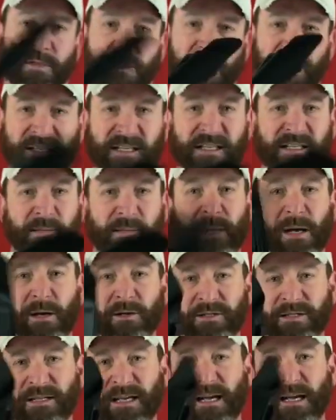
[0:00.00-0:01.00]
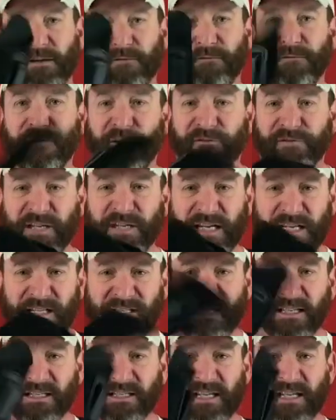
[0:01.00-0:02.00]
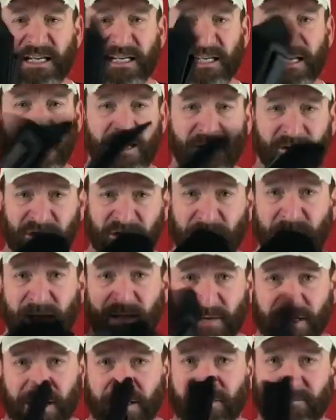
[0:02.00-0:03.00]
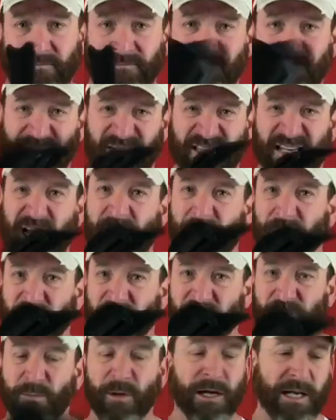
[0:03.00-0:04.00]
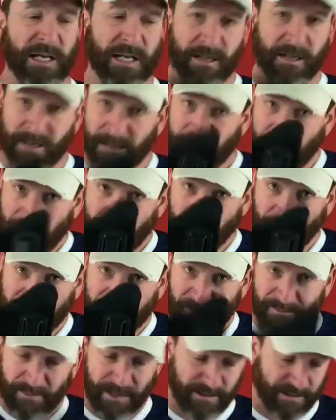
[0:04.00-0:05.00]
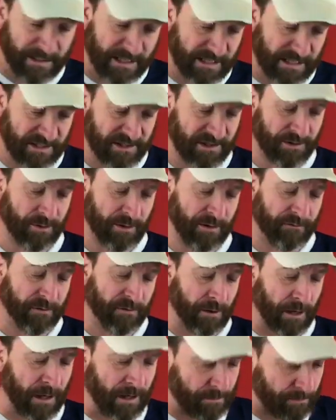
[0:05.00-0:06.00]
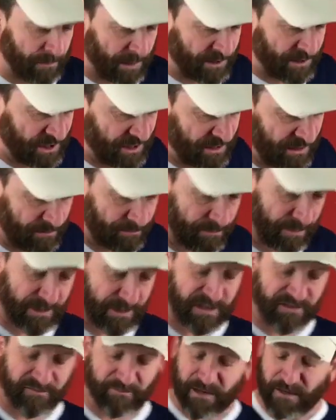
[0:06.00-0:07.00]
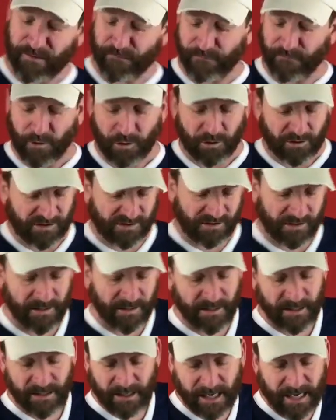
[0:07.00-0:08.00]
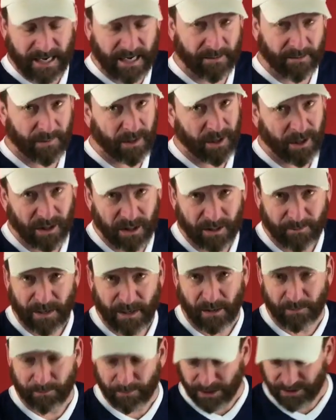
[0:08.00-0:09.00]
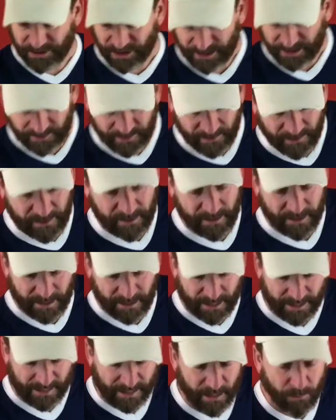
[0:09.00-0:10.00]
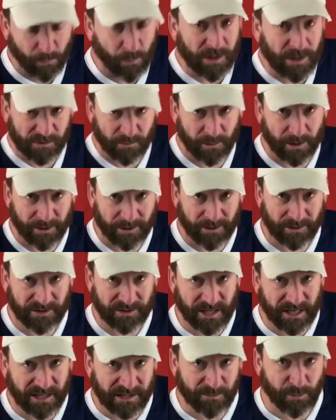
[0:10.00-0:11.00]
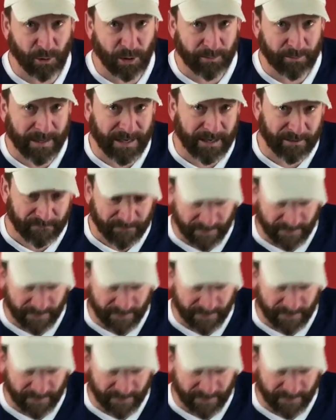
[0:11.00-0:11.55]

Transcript: this is about $15, $16 maybe. Not much money. I recommend these two if you're on a budget. And believe me, folks, I am all about budget, and I was one of those child support paying